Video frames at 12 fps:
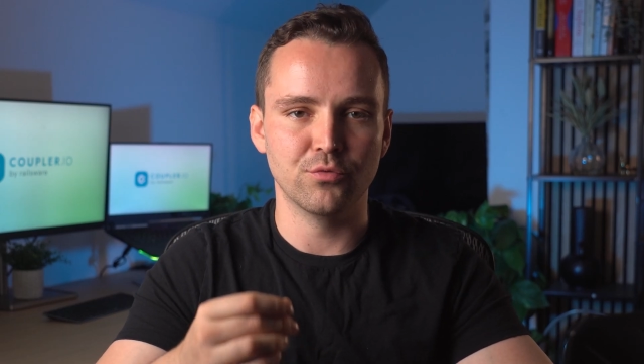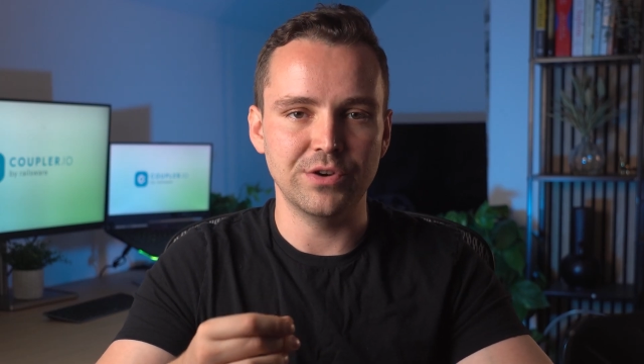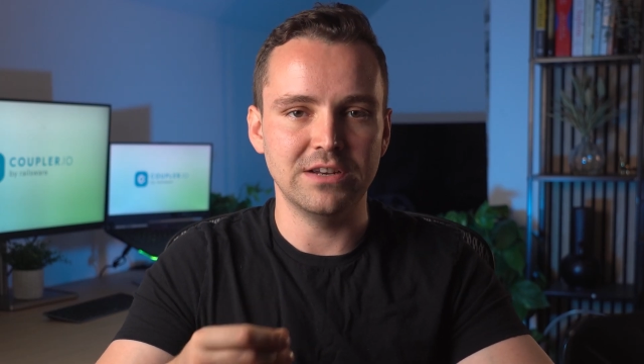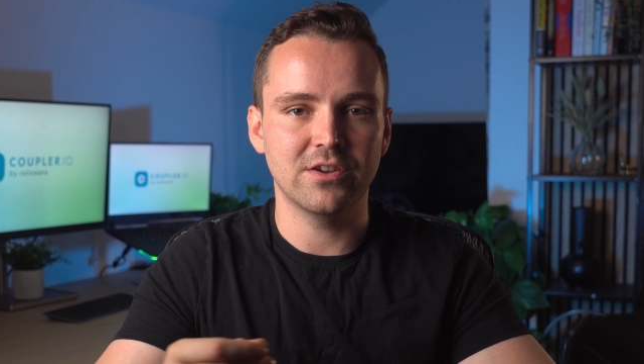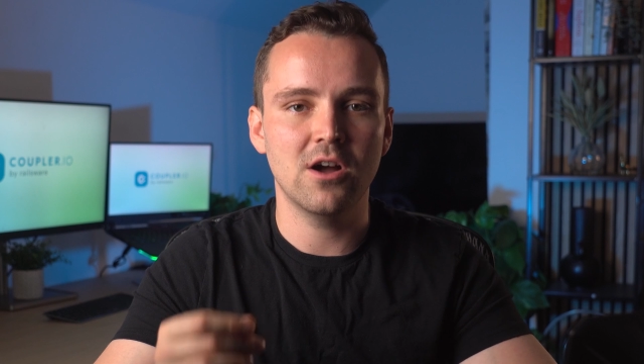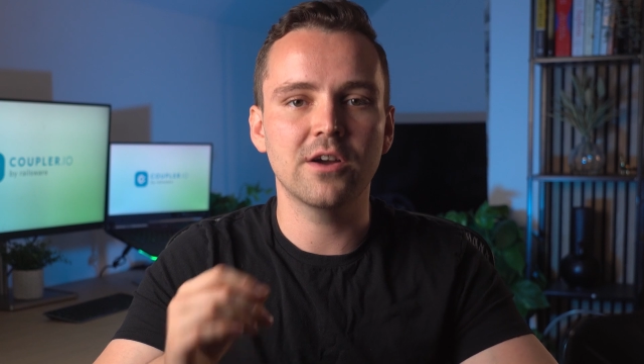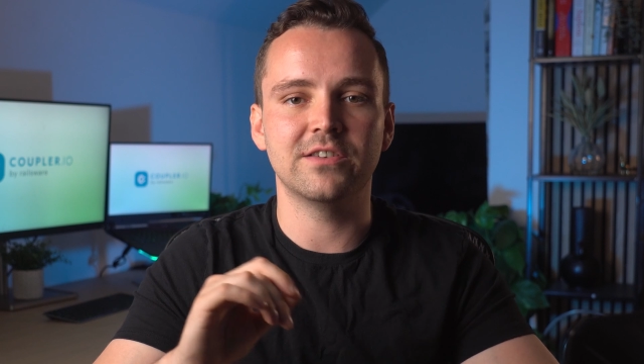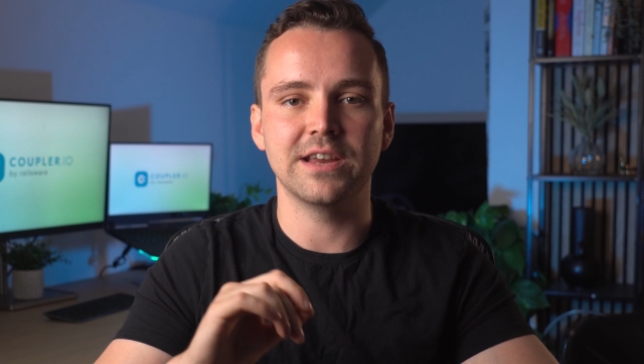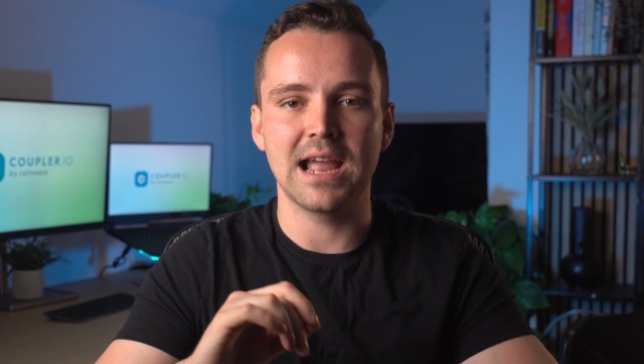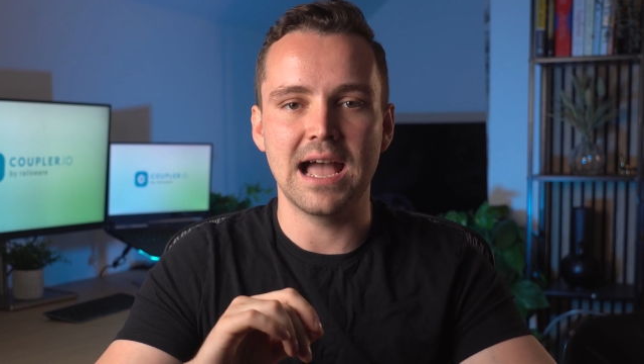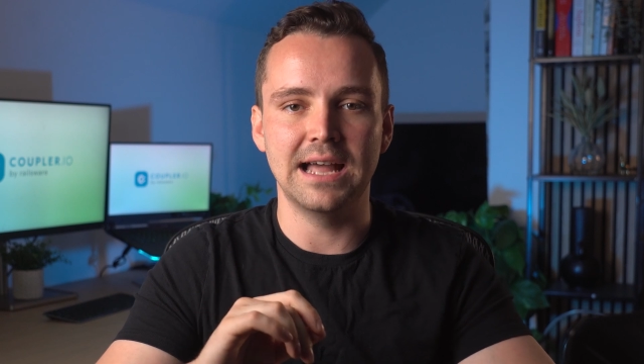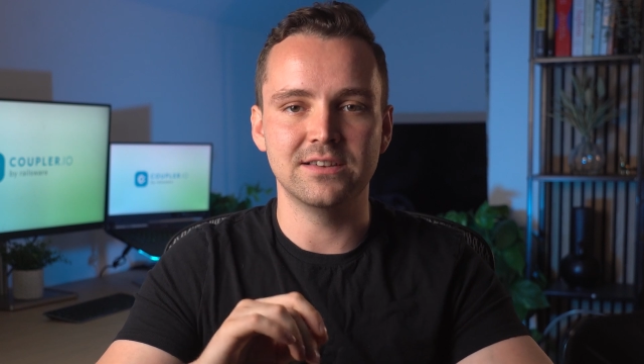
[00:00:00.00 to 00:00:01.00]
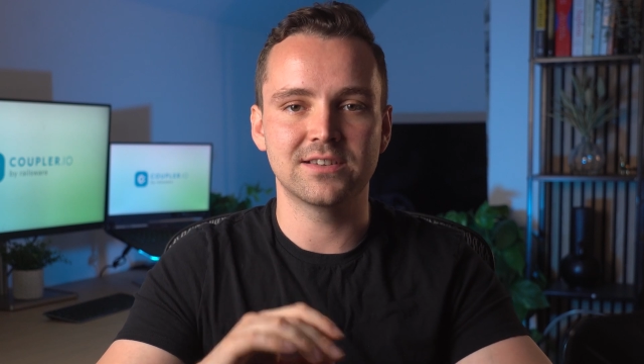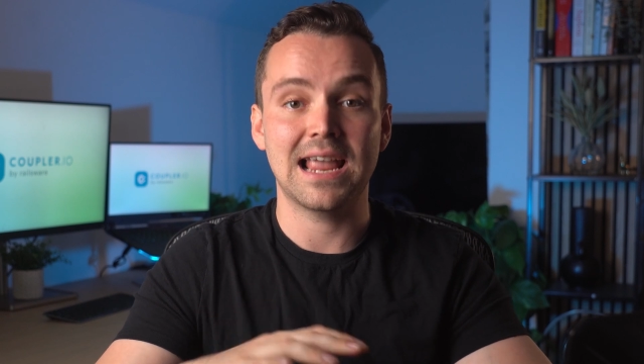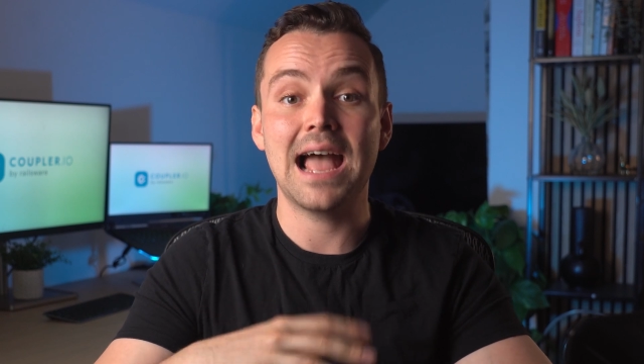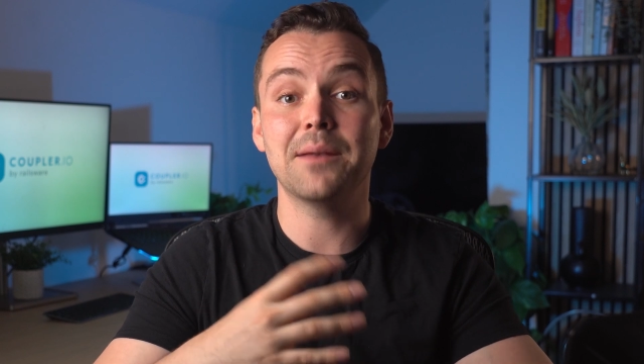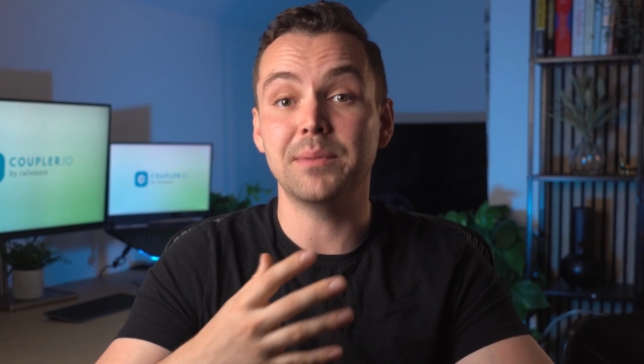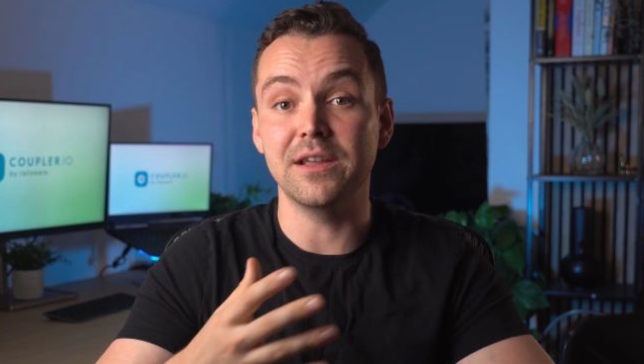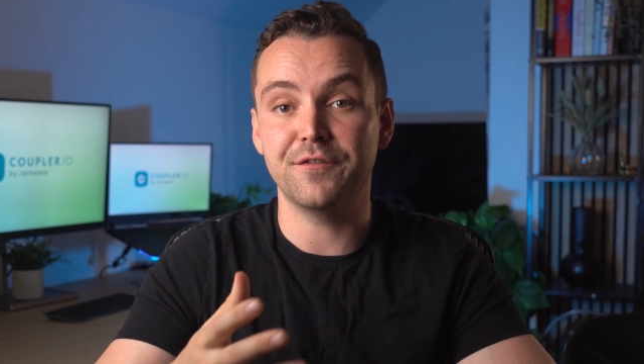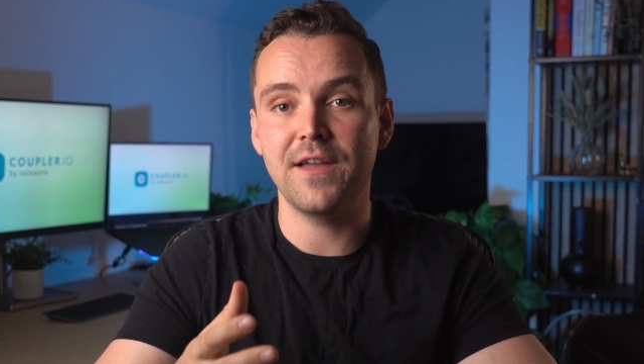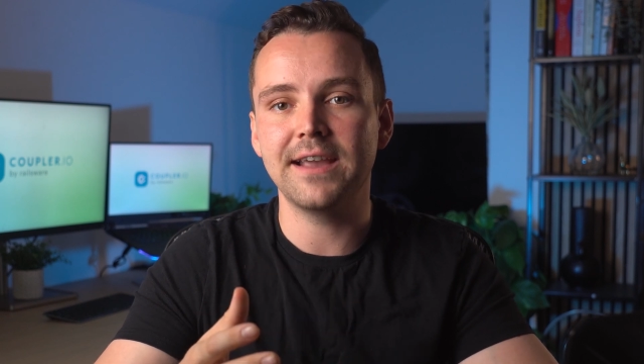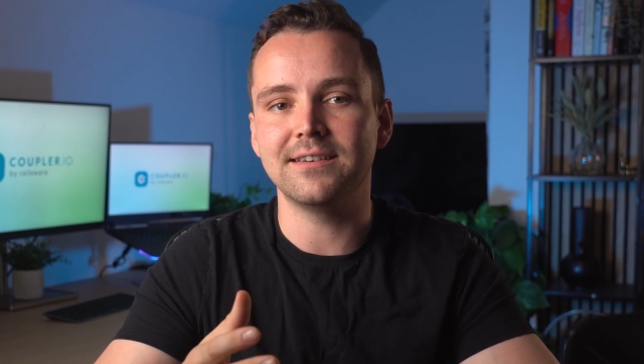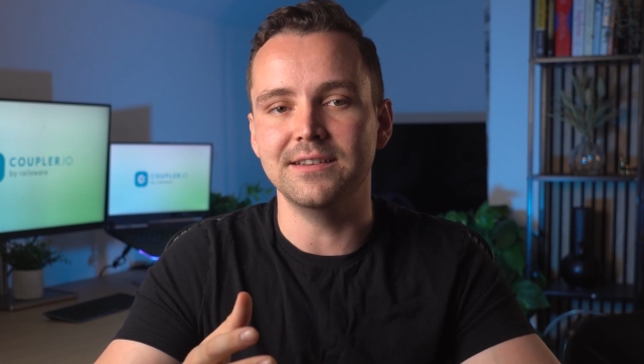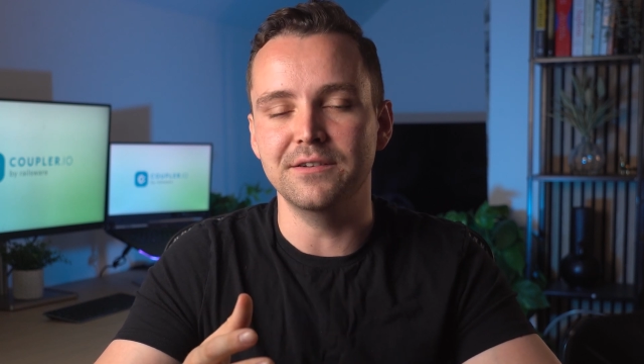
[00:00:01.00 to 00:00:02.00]
retargeting ads can be
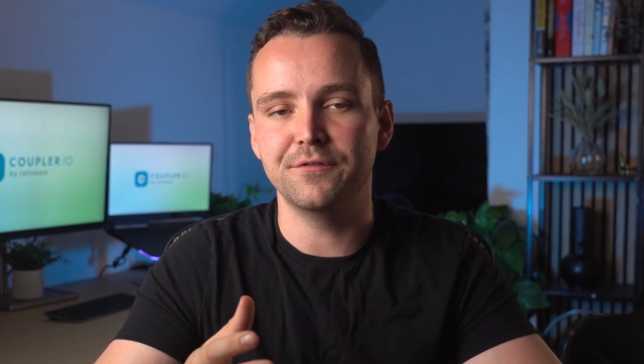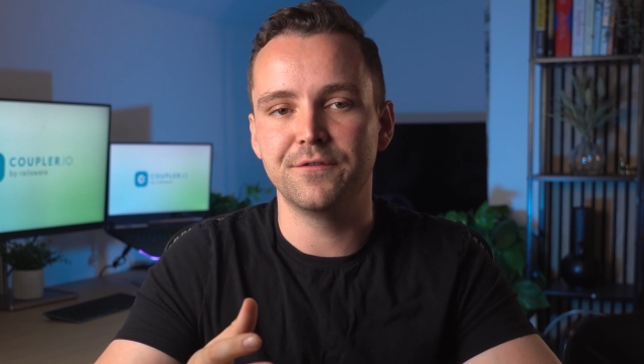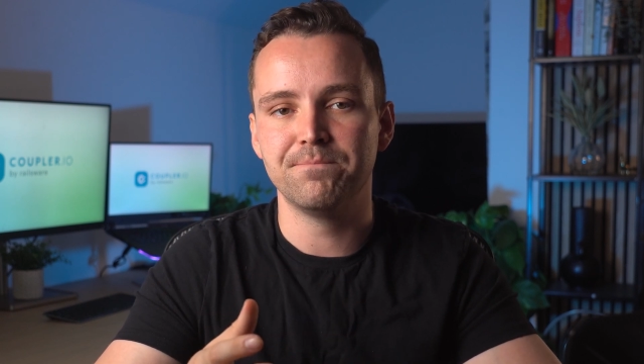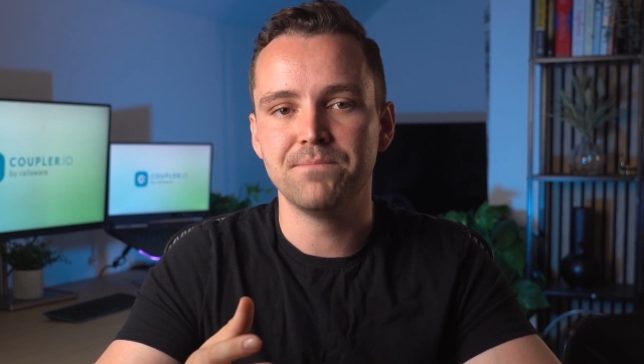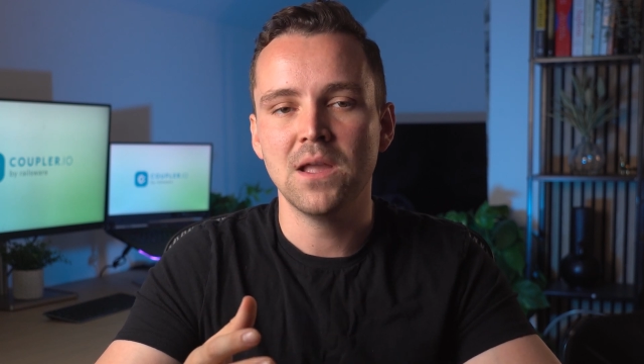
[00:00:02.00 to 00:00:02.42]
effective.